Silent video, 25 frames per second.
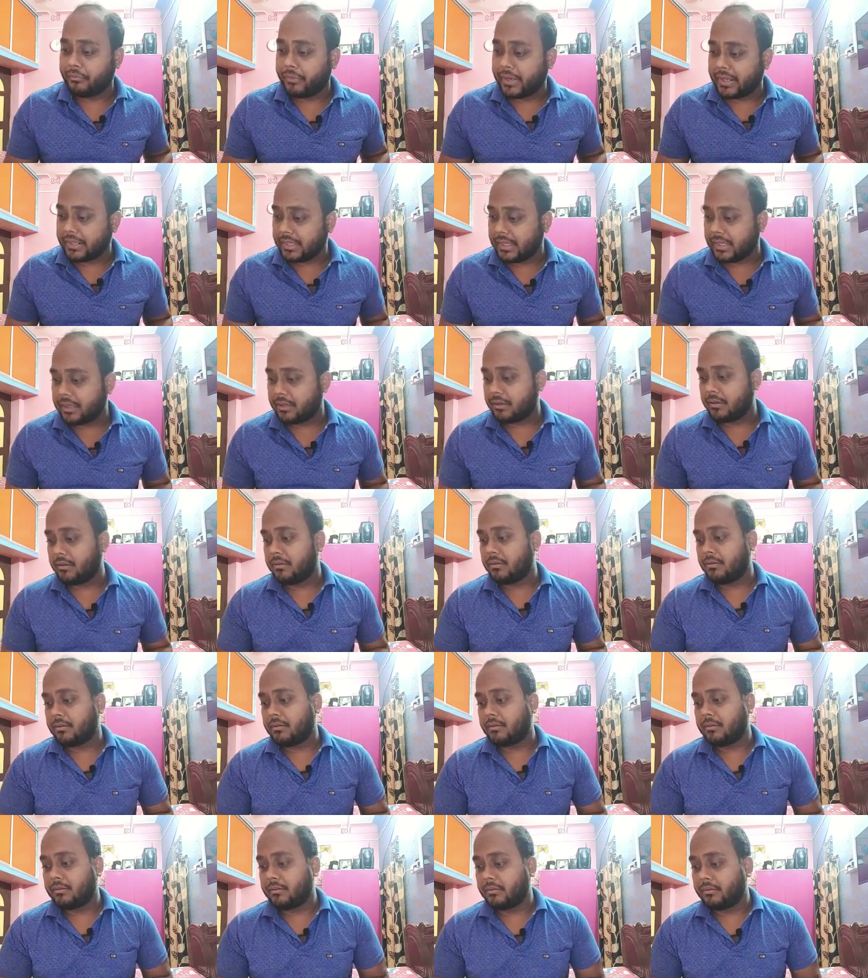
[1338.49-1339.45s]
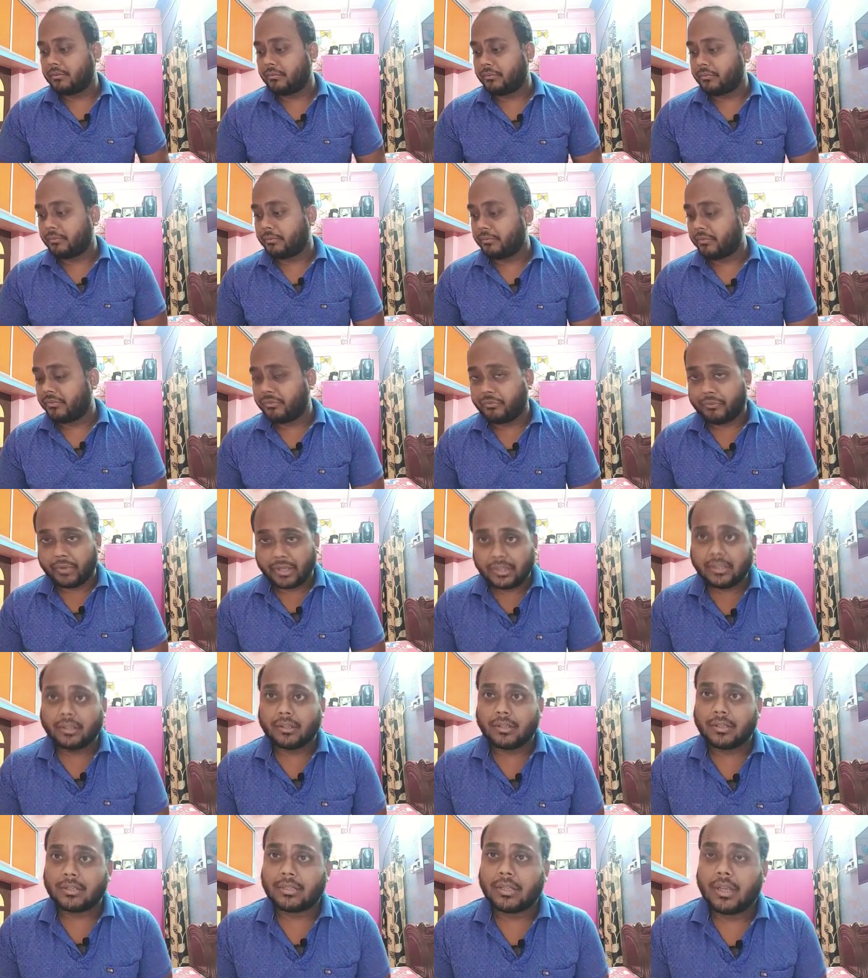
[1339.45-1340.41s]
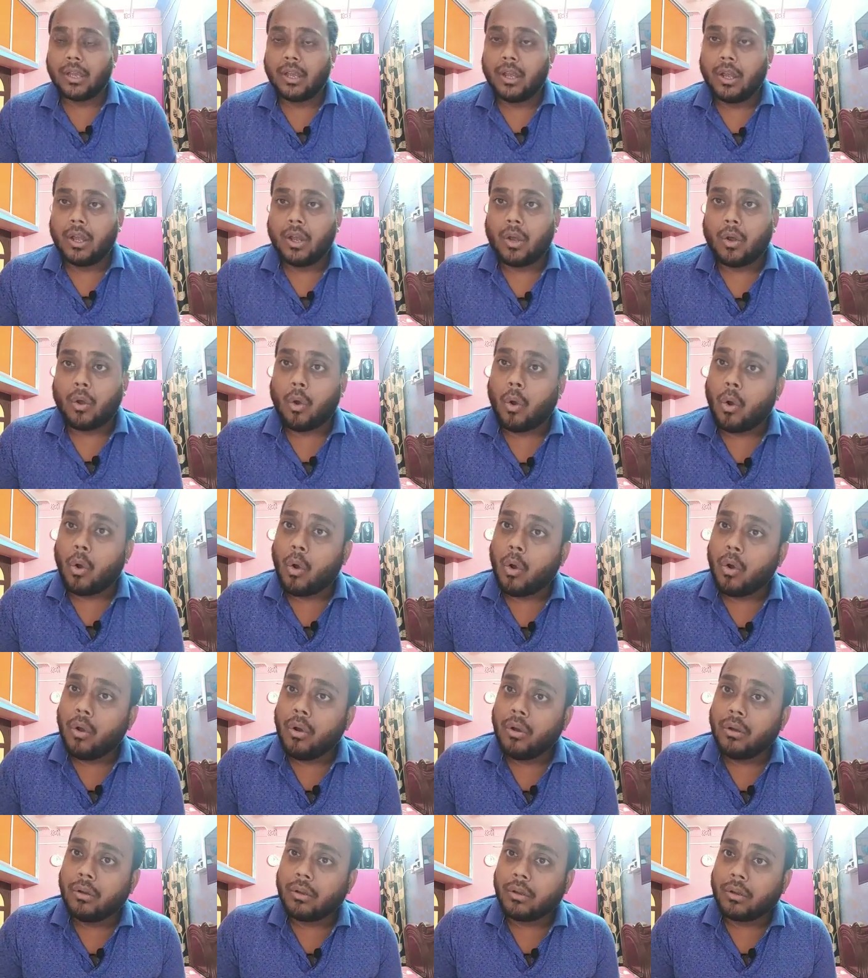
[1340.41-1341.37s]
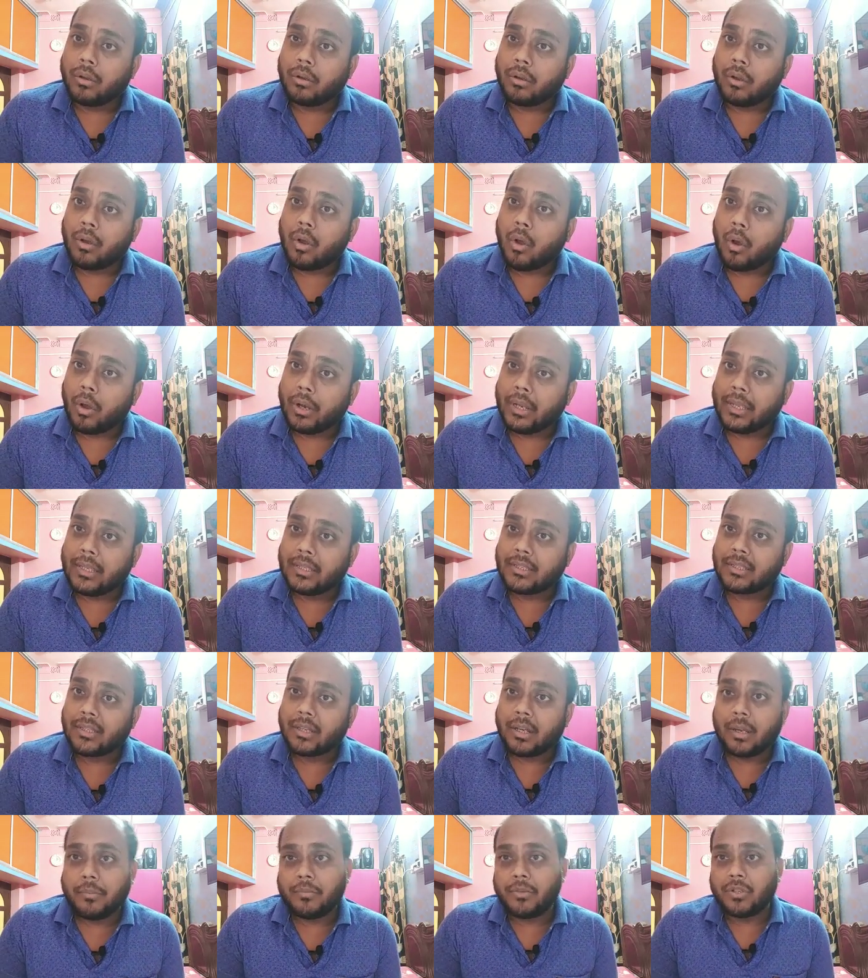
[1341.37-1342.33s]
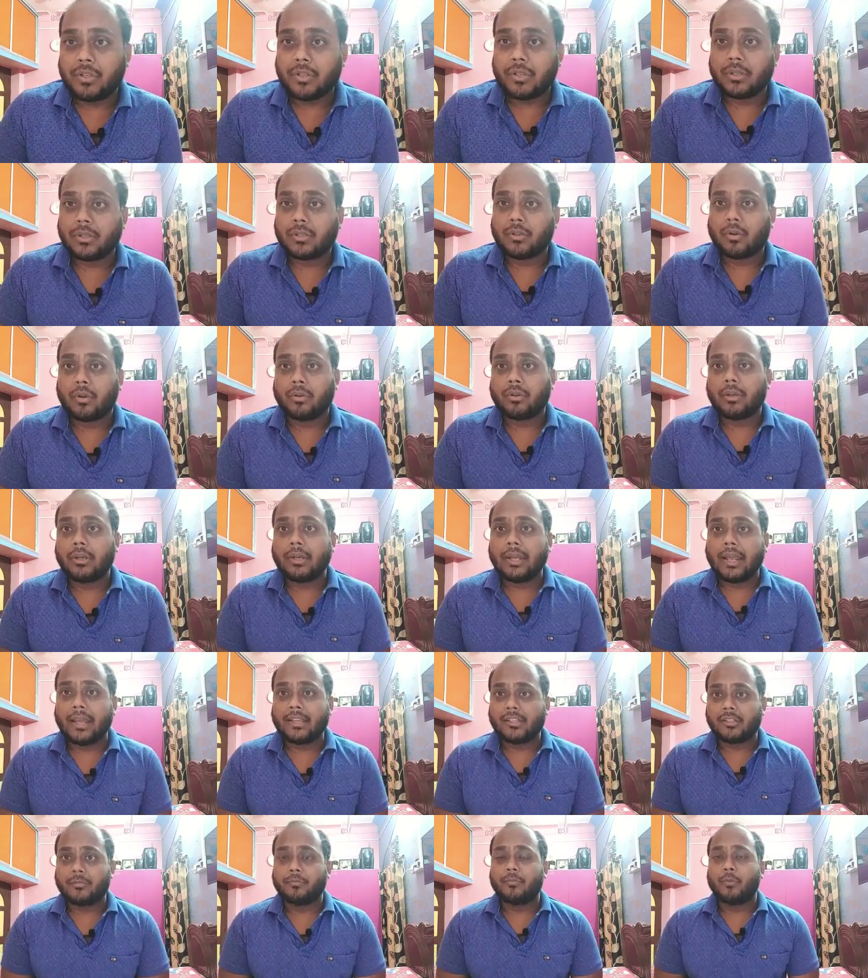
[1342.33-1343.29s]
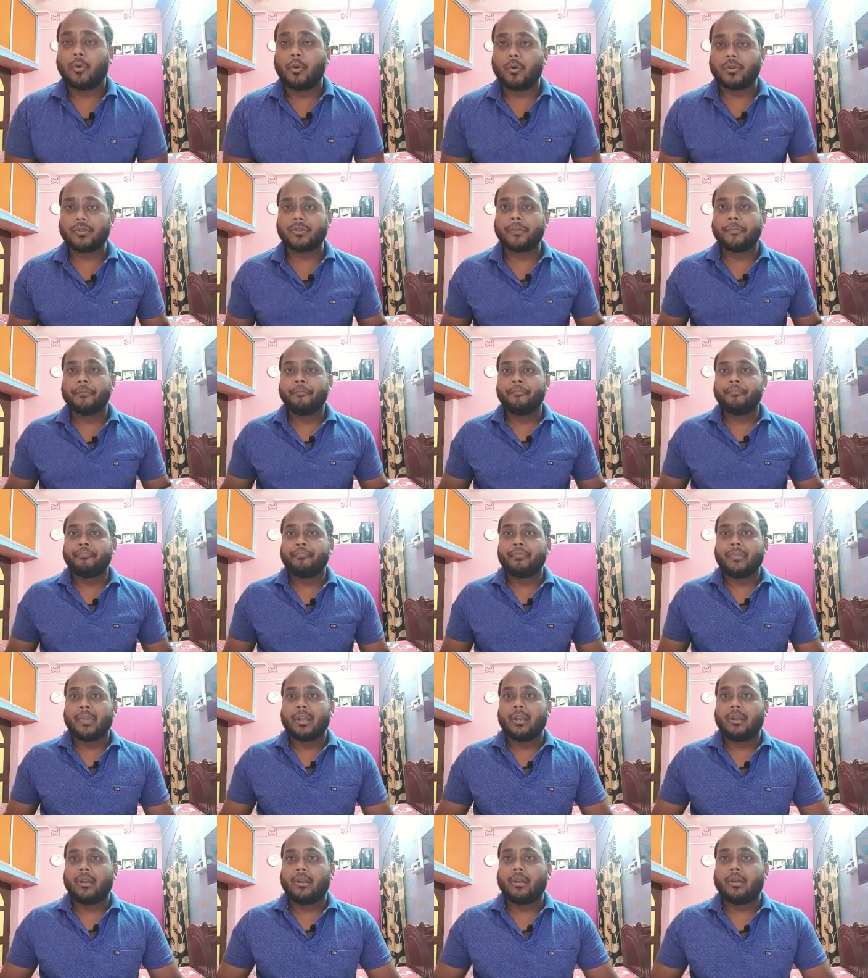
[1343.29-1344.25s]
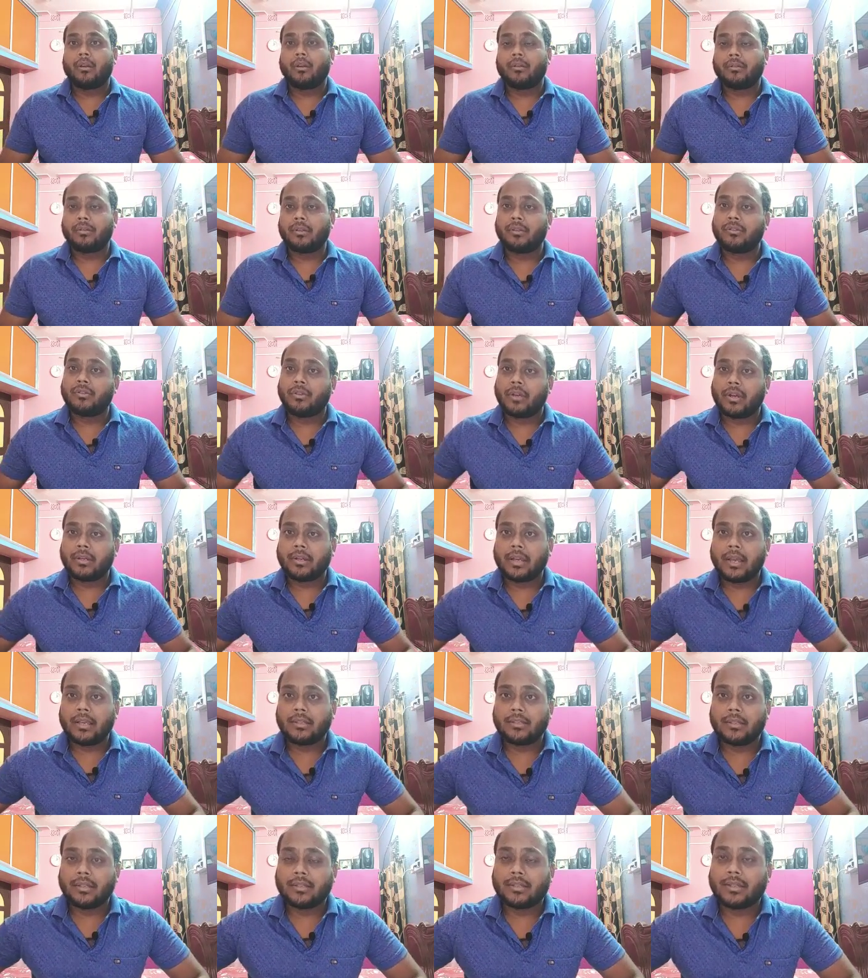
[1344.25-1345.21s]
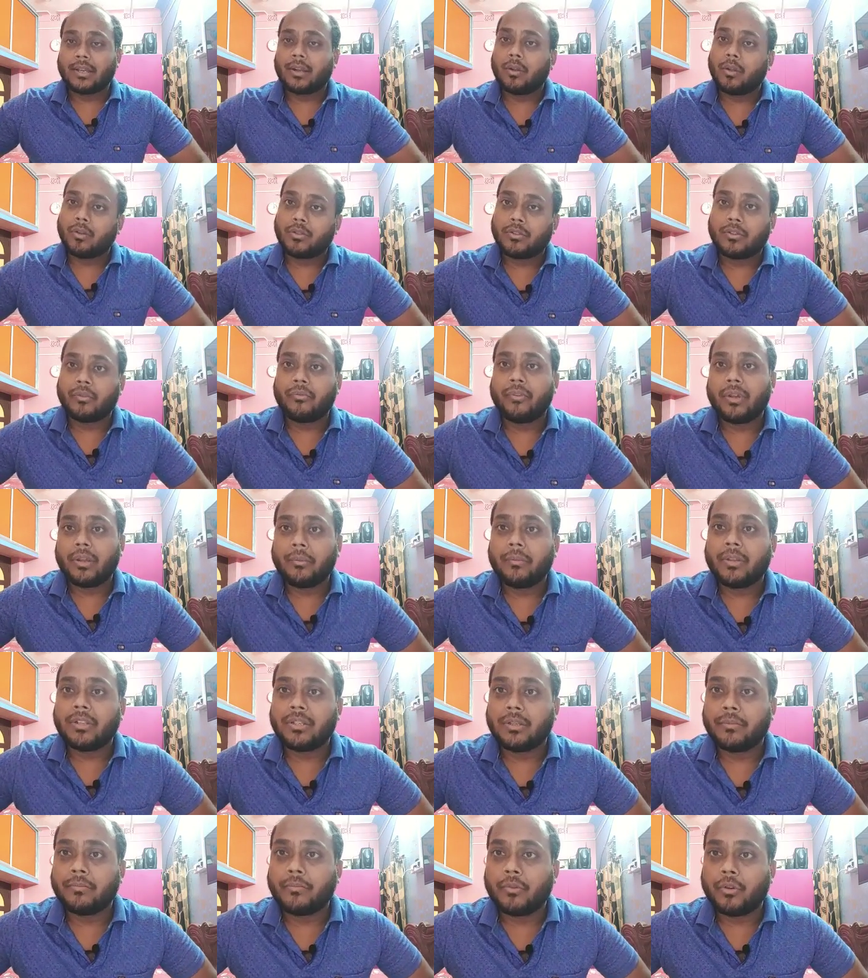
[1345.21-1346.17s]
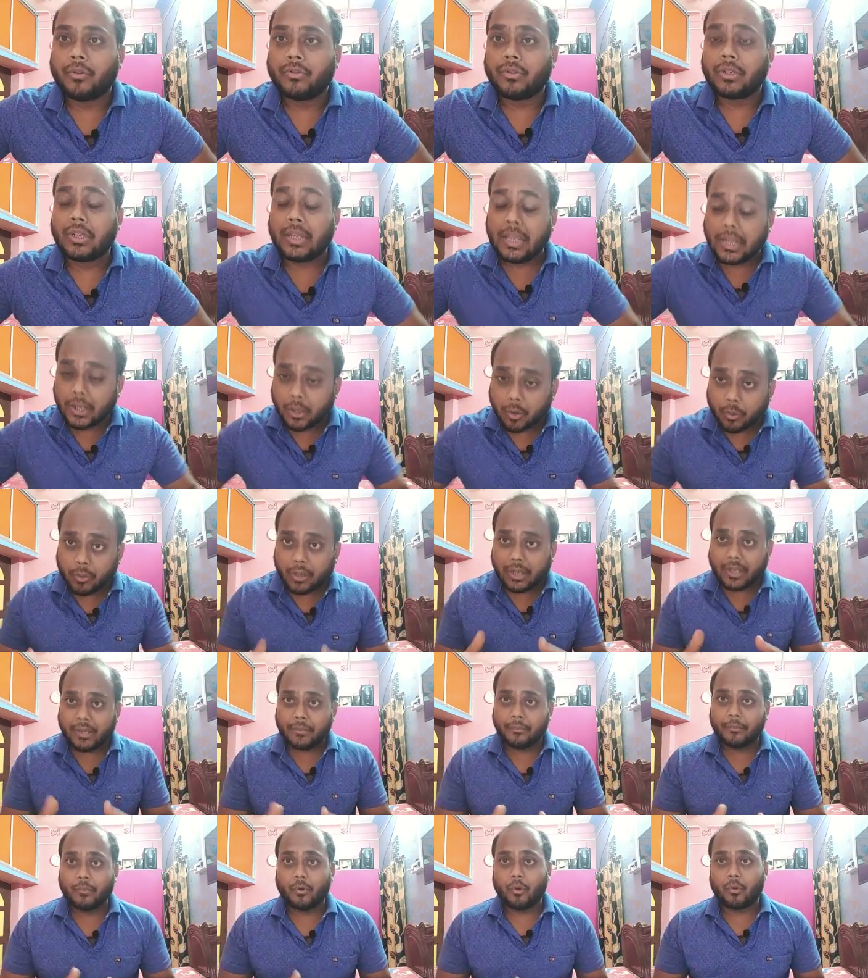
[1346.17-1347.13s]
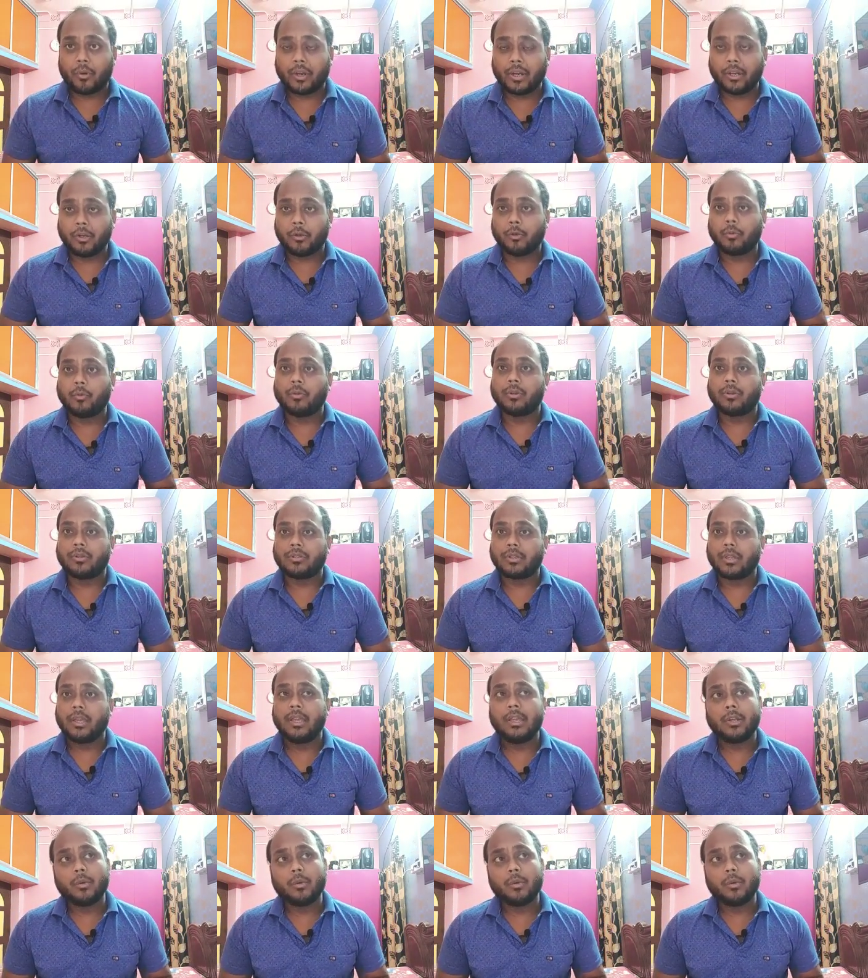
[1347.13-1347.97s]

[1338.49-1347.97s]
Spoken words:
Vedic Vedas, all holy scriptures or the textbooks or the treatises are also very much important, equally important to us.